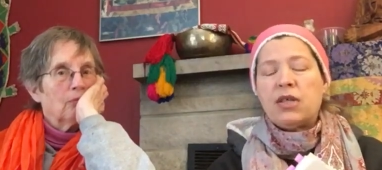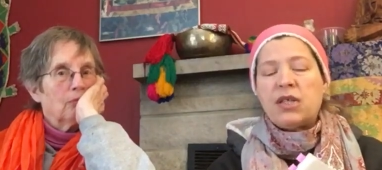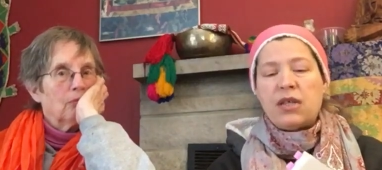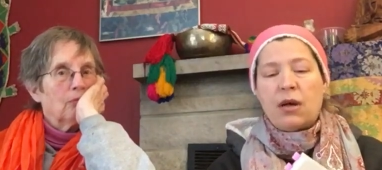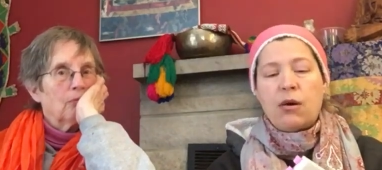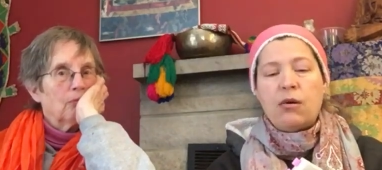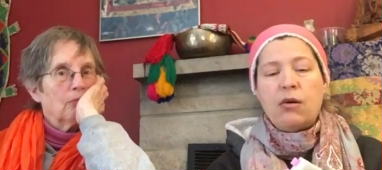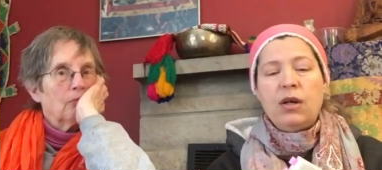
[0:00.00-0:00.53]

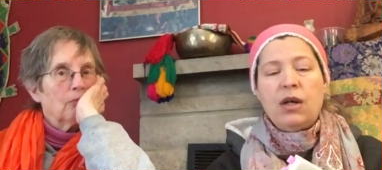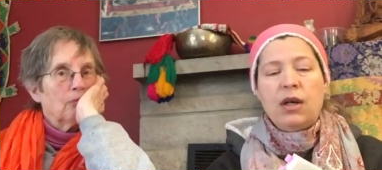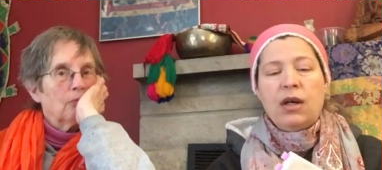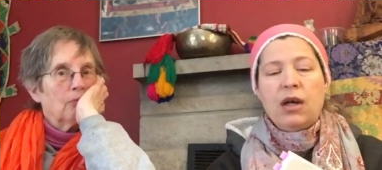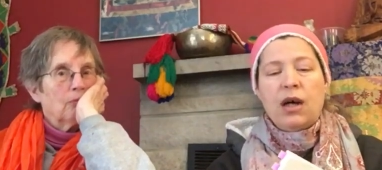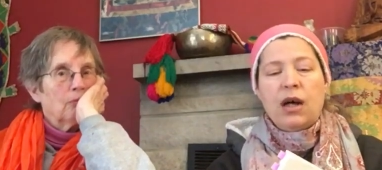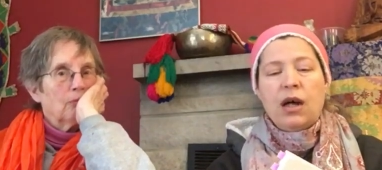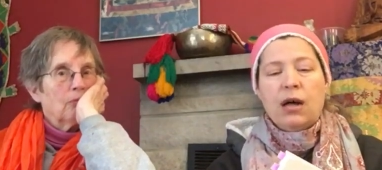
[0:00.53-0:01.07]
Speaker 1: So
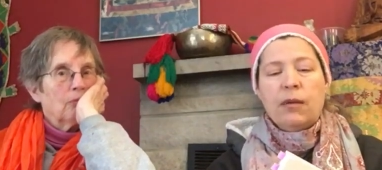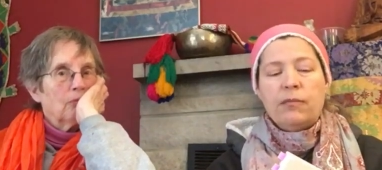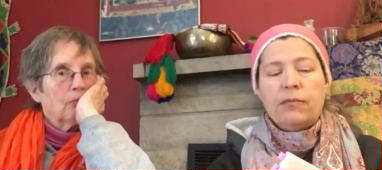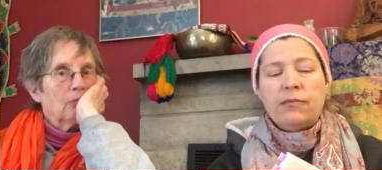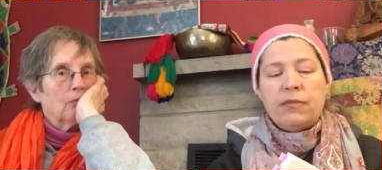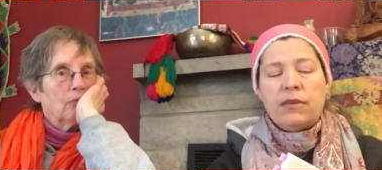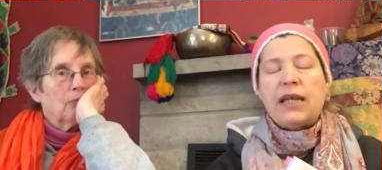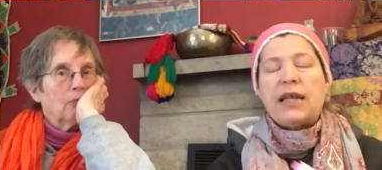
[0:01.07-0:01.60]

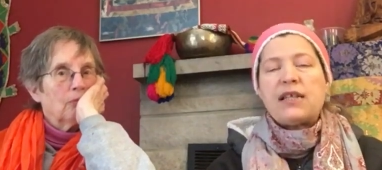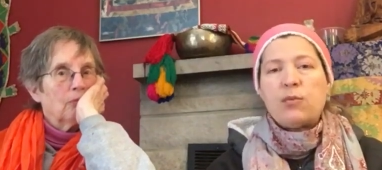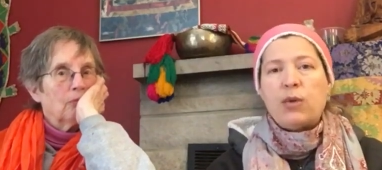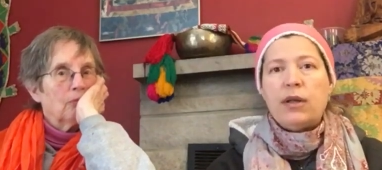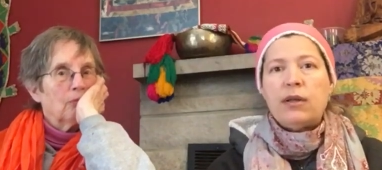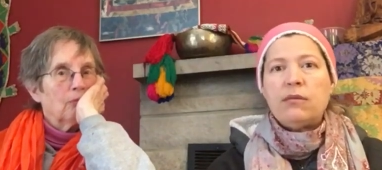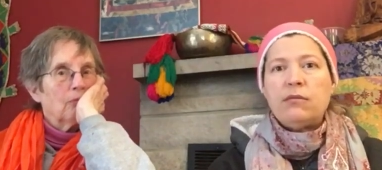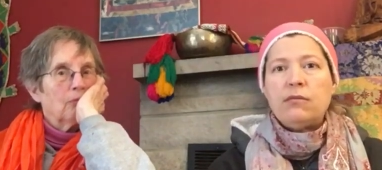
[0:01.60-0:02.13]
um,
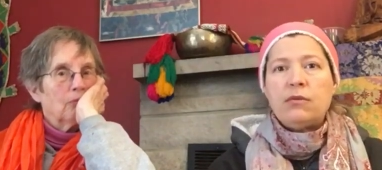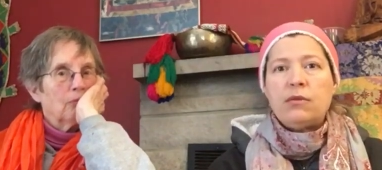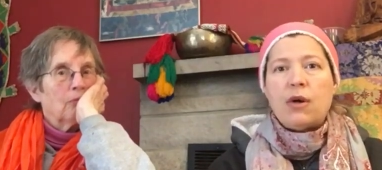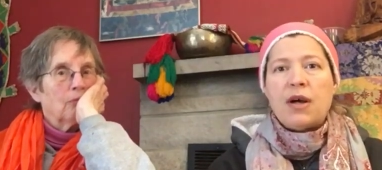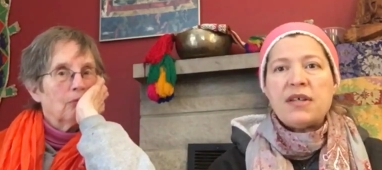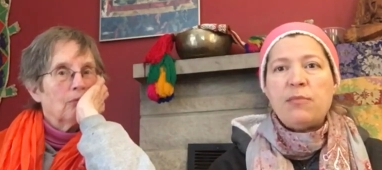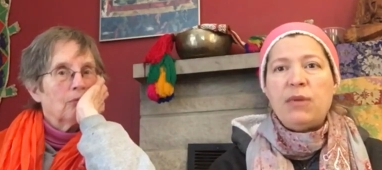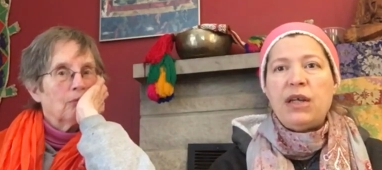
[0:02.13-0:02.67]
that's what
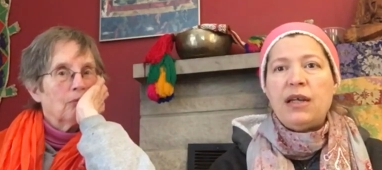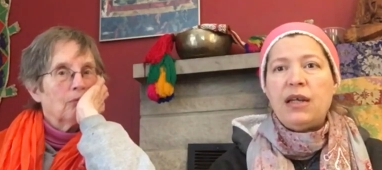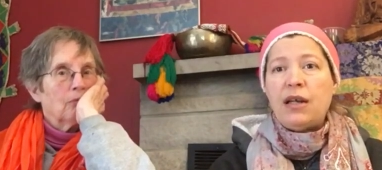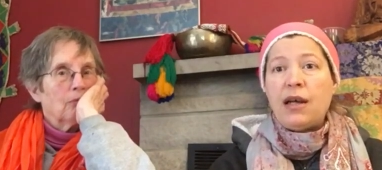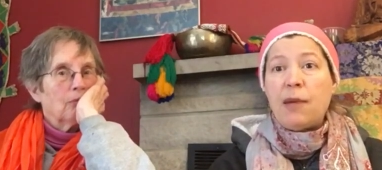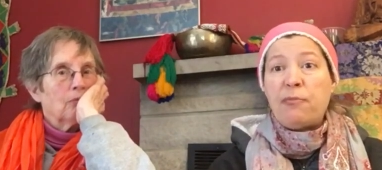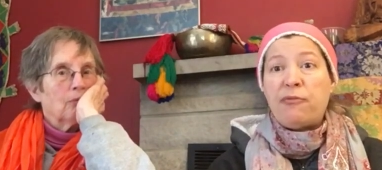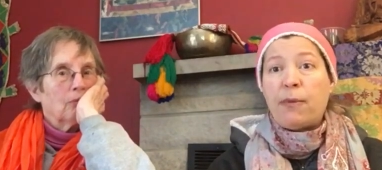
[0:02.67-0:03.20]
caused me to
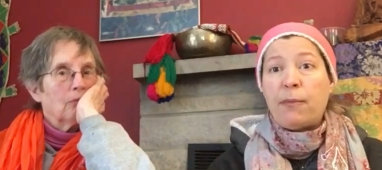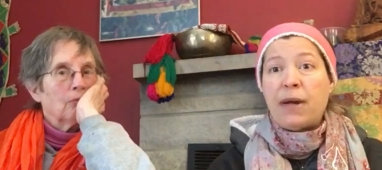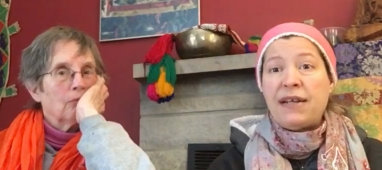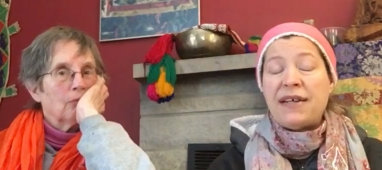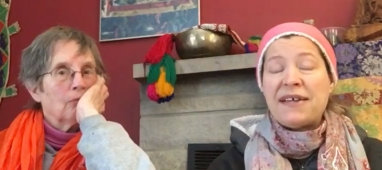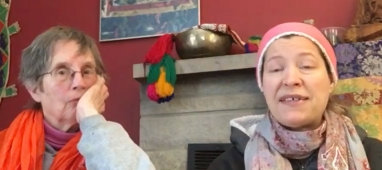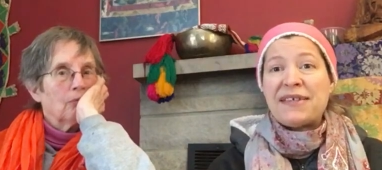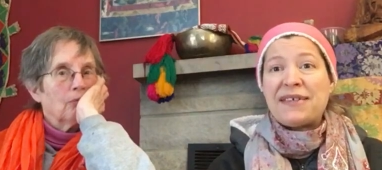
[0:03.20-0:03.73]
get up from
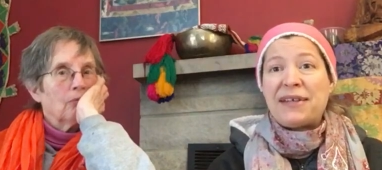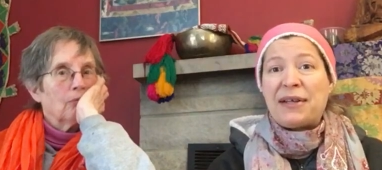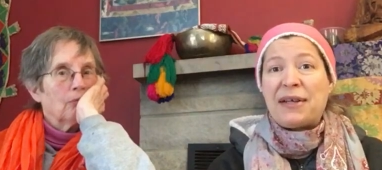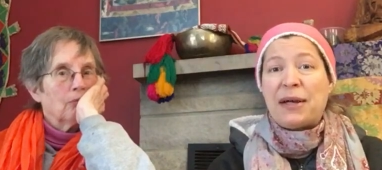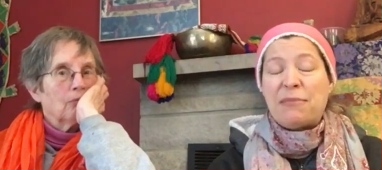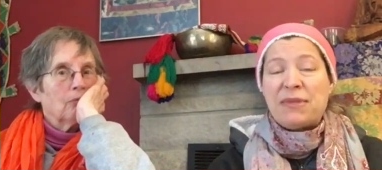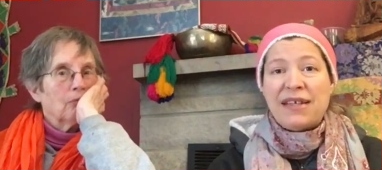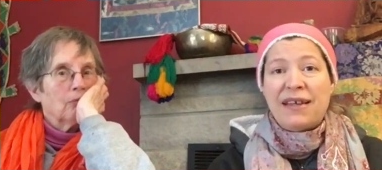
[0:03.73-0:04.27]
my desk and
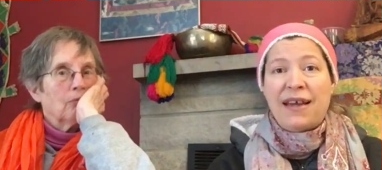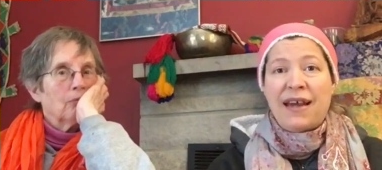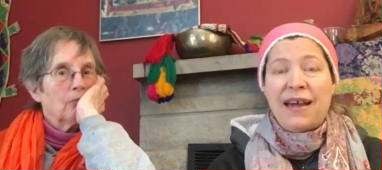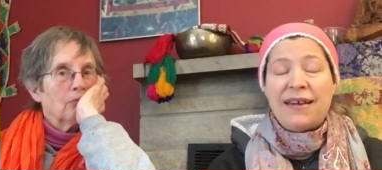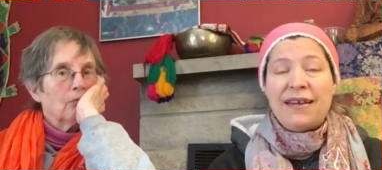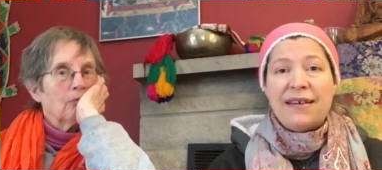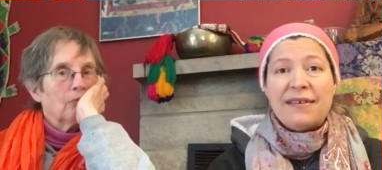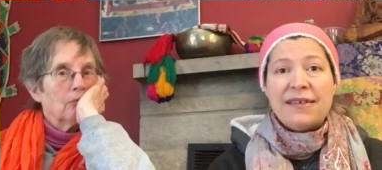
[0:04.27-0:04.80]
come see
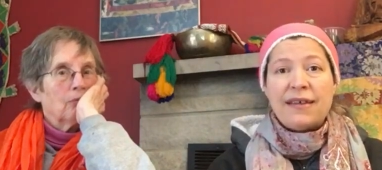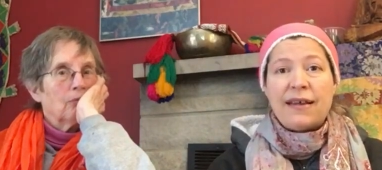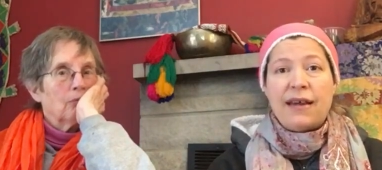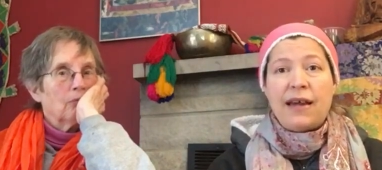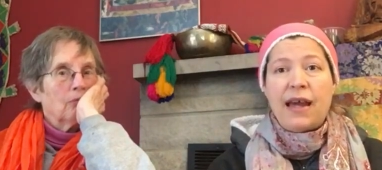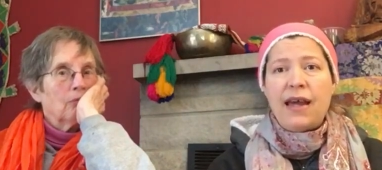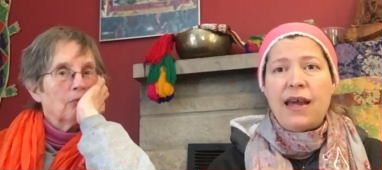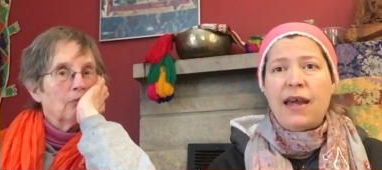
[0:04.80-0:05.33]
Ann and say,
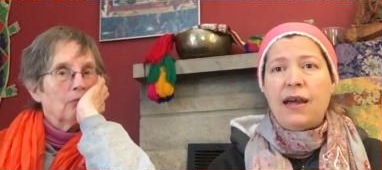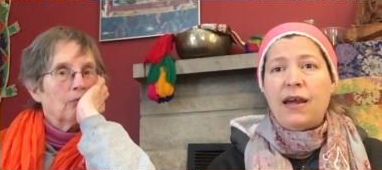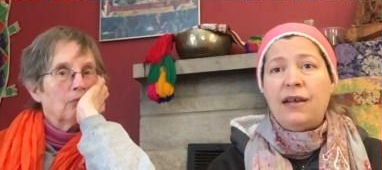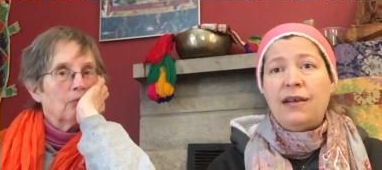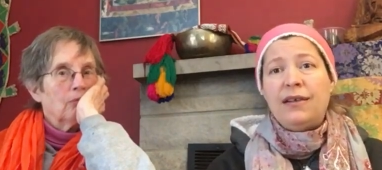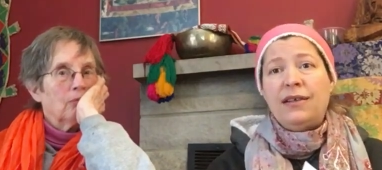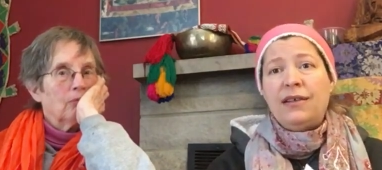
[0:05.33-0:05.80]
hey,